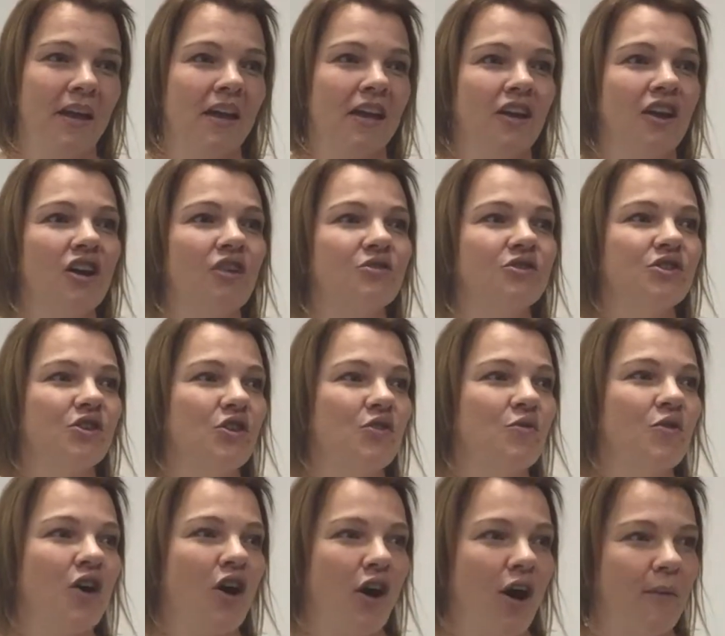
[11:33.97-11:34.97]
You know, so you
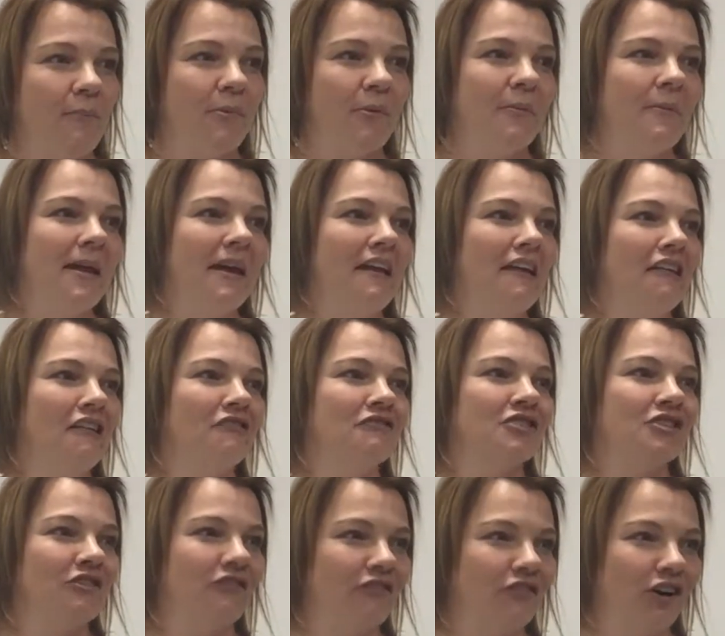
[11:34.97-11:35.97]
compliment, you
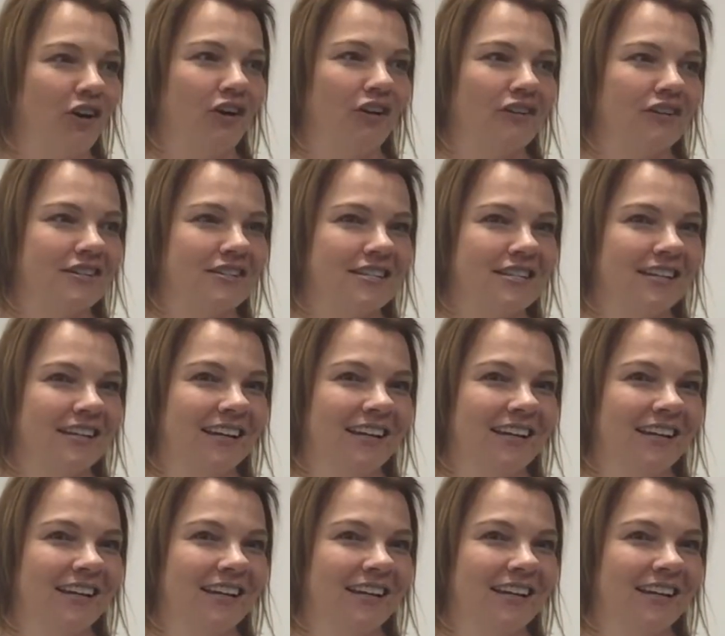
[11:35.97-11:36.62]
divert,